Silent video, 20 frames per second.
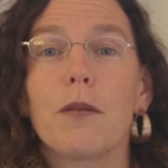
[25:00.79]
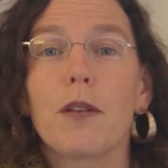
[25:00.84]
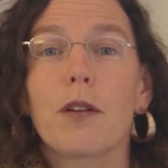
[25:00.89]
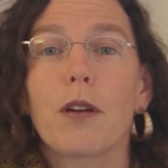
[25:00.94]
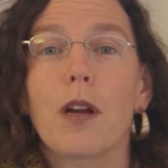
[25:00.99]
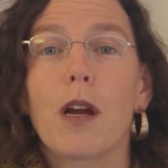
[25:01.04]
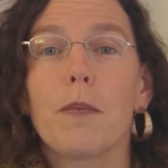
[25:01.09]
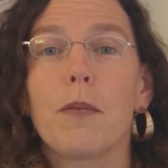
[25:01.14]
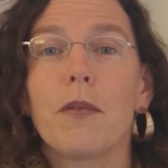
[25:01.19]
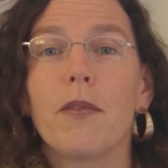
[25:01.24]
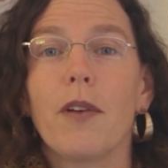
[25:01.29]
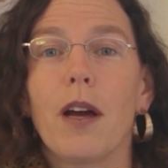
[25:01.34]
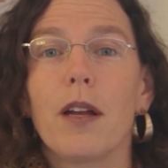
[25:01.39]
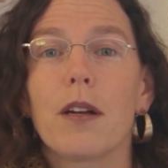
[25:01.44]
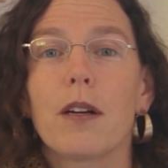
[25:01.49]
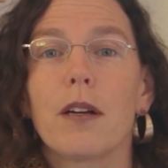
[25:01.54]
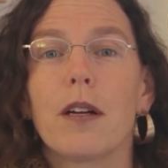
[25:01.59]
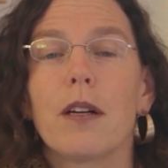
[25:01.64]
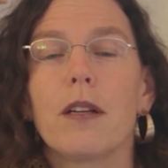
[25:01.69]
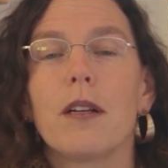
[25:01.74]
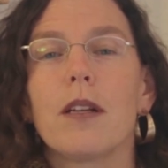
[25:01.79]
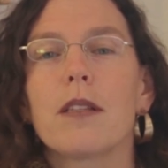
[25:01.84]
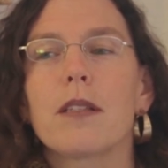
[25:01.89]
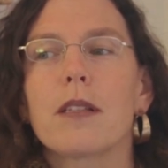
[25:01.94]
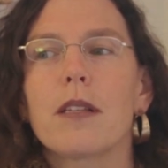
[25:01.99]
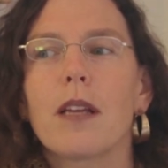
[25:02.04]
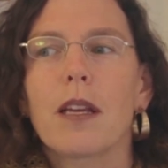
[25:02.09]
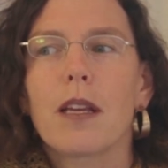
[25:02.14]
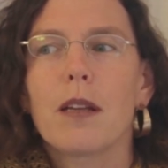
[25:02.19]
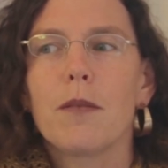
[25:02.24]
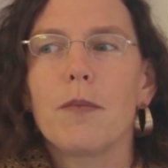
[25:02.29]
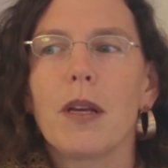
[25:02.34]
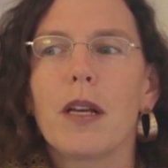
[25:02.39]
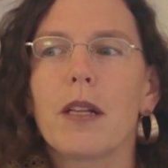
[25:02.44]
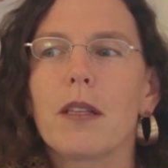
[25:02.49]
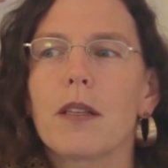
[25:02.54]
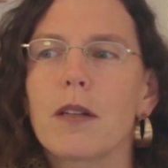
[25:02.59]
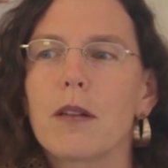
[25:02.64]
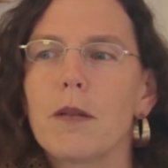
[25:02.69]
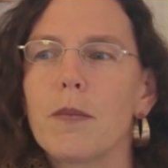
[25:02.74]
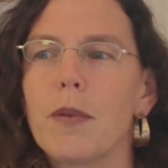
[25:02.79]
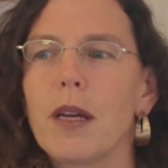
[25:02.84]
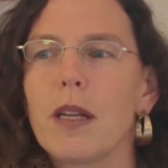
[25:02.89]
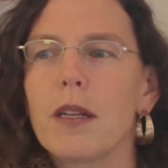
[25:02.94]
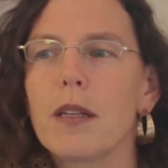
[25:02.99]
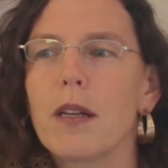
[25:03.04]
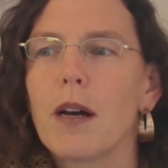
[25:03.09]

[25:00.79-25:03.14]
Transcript: with your care provider. And it can be a little bit